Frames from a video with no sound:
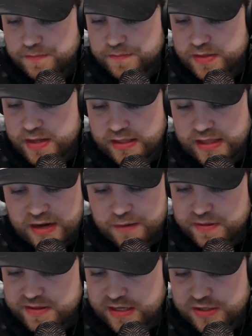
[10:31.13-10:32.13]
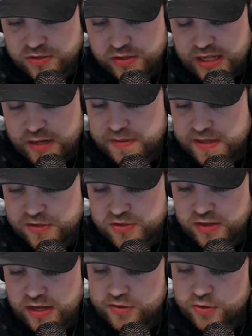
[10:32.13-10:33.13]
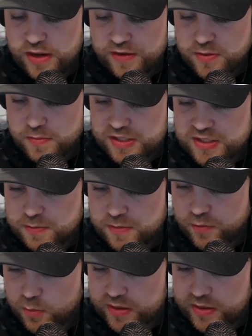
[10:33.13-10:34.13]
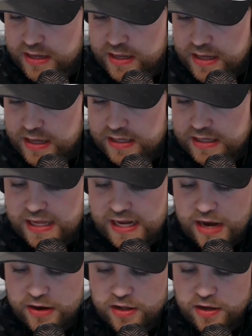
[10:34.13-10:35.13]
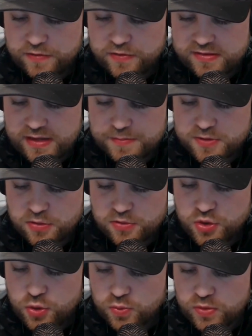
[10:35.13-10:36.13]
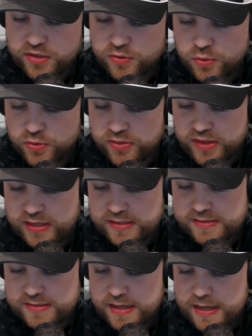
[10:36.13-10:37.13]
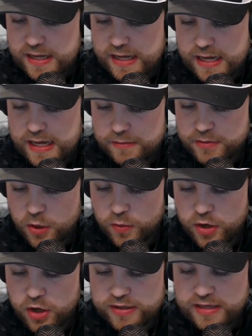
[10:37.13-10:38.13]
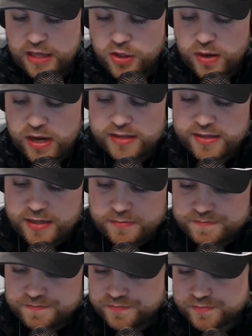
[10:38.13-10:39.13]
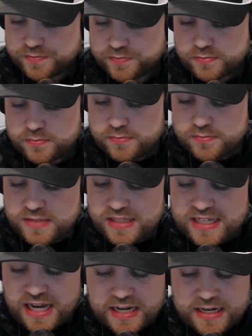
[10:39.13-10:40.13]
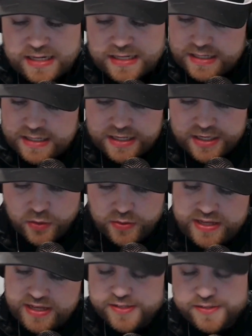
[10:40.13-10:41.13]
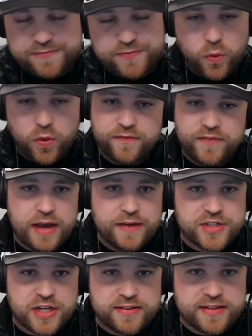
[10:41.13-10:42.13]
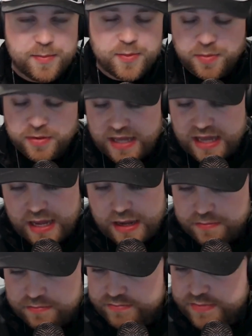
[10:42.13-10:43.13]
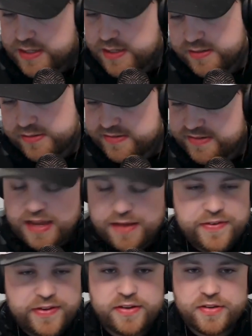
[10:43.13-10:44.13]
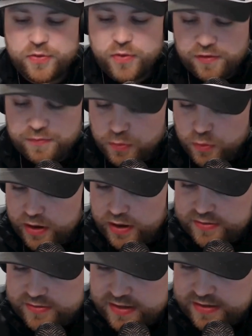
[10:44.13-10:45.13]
A lot of potential. I do have to mention before we get out of here for this episode, two really cool things going on. Kalu Anya, kind of, he gets 4 or 5 shot attempts per game, 7 to 12 points. His